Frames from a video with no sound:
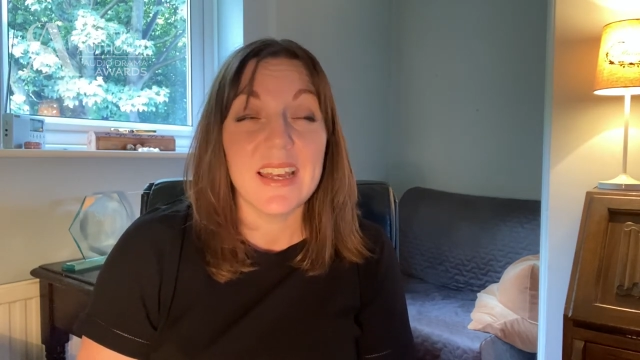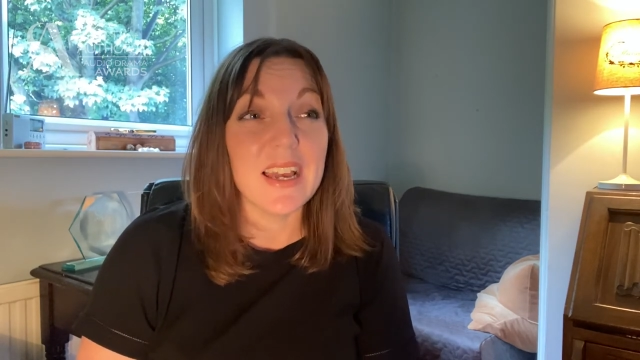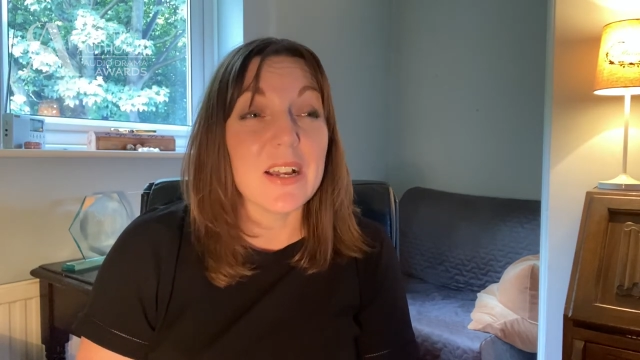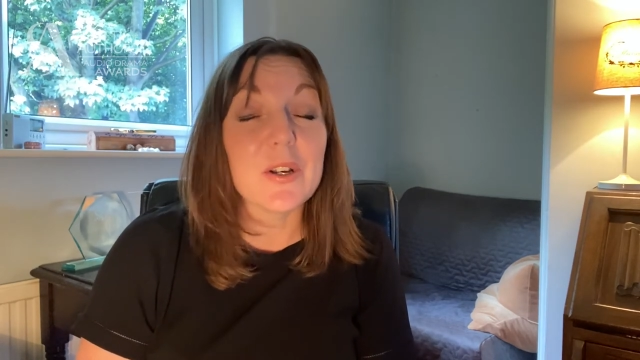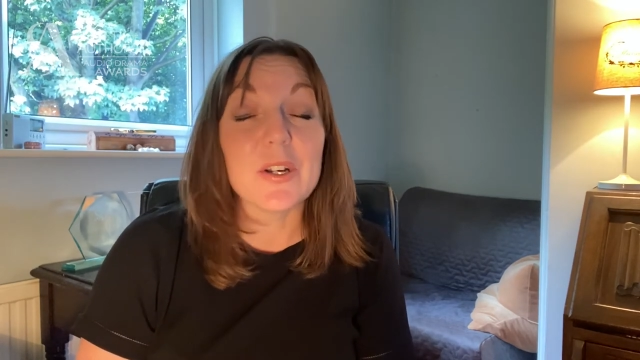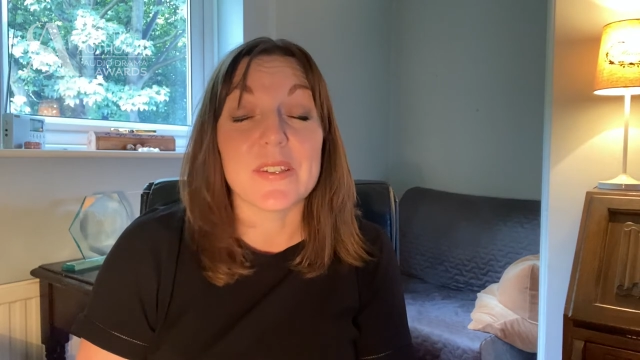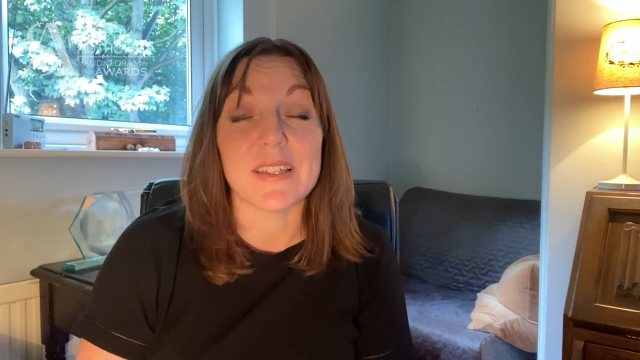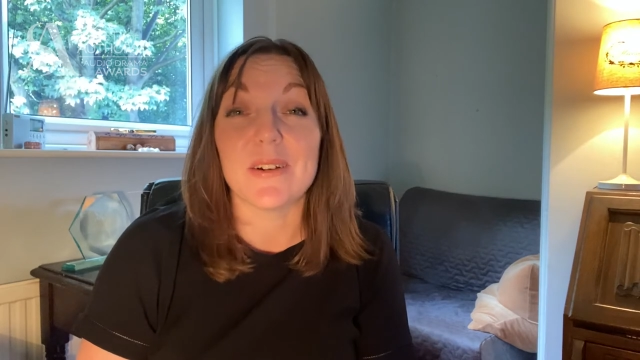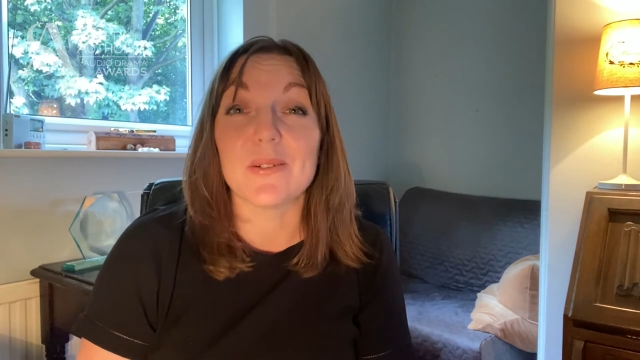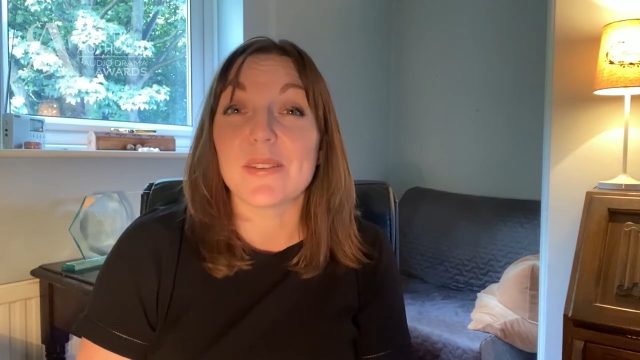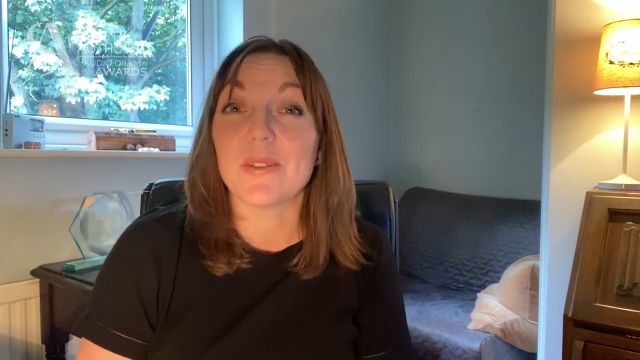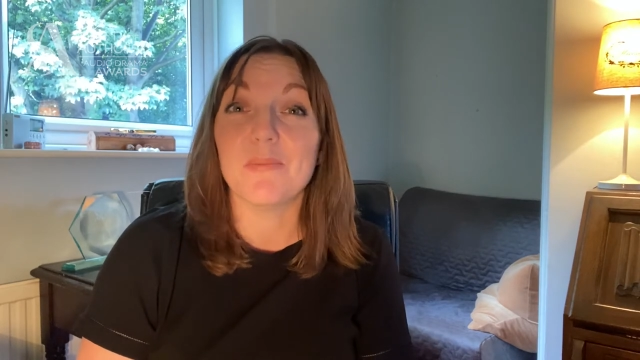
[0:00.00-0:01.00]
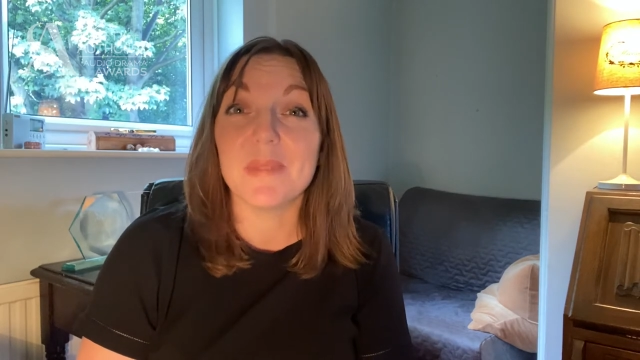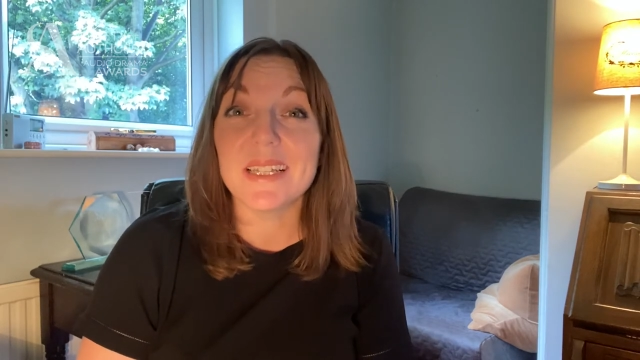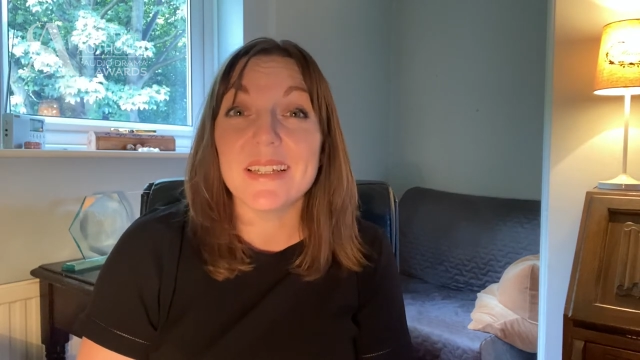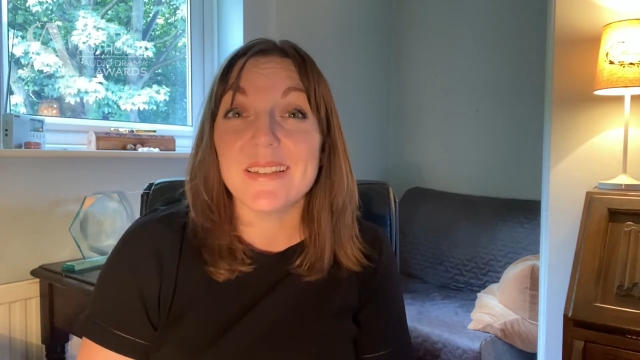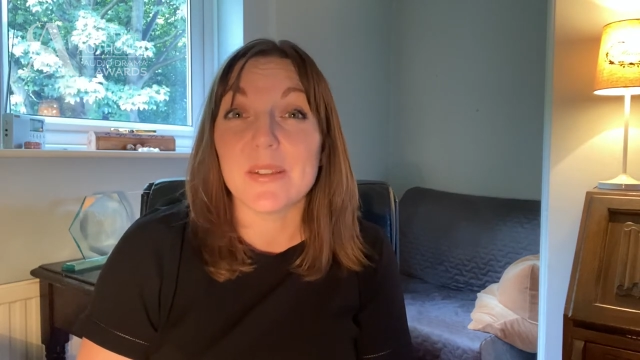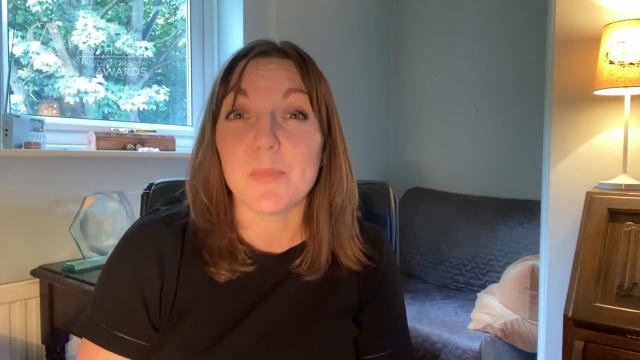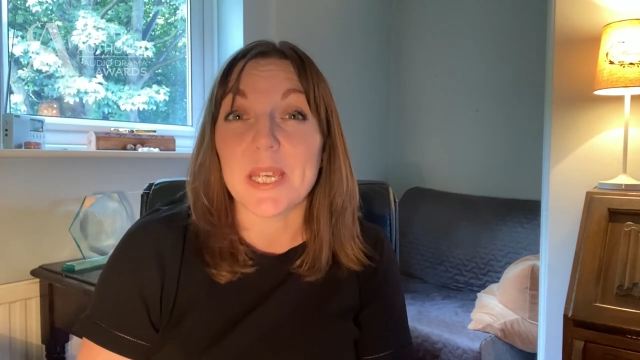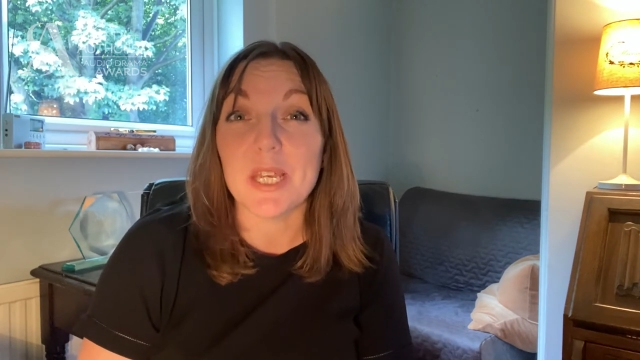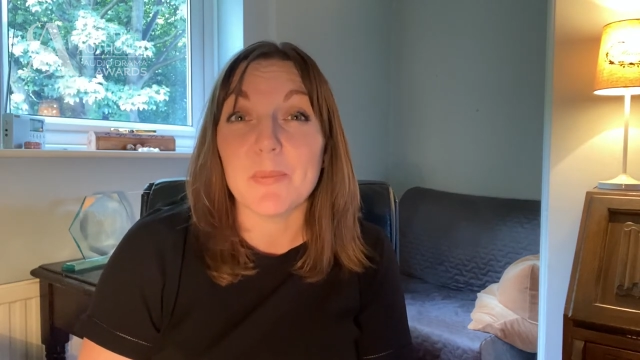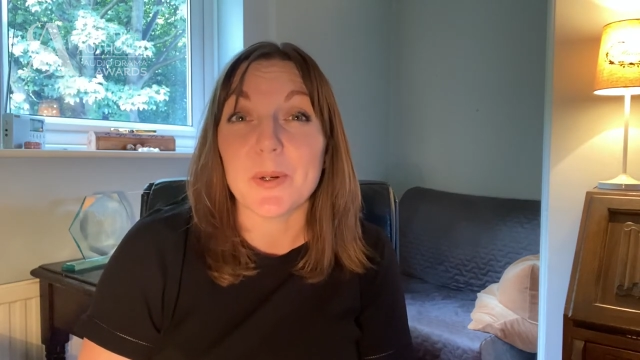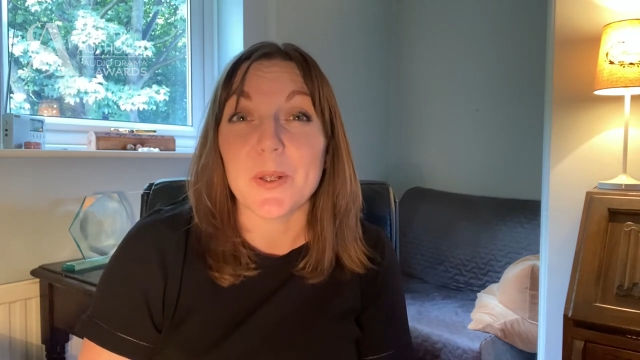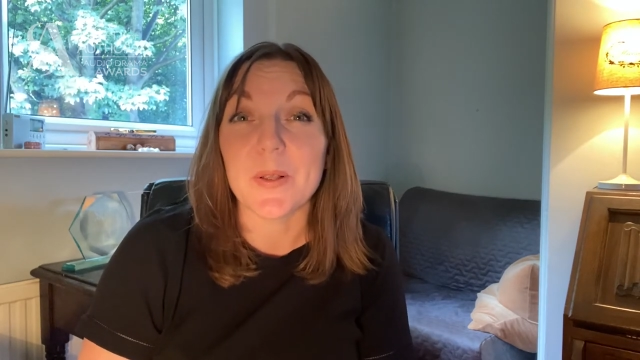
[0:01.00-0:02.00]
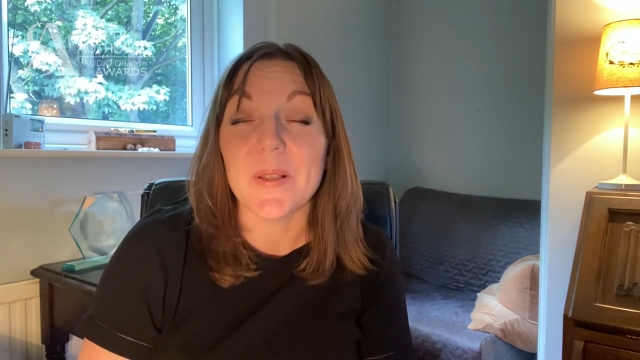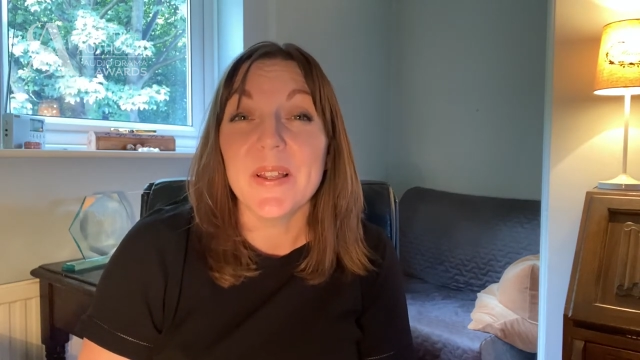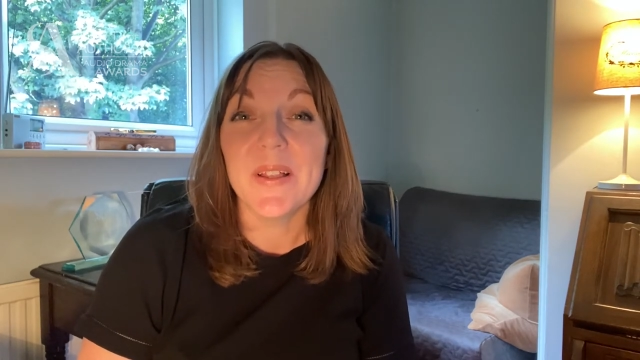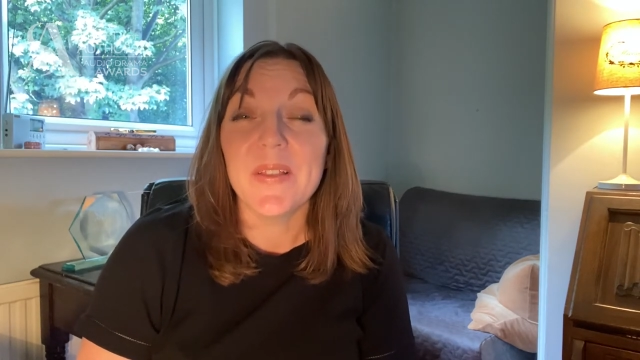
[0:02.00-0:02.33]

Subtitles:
and goes out to millions of people,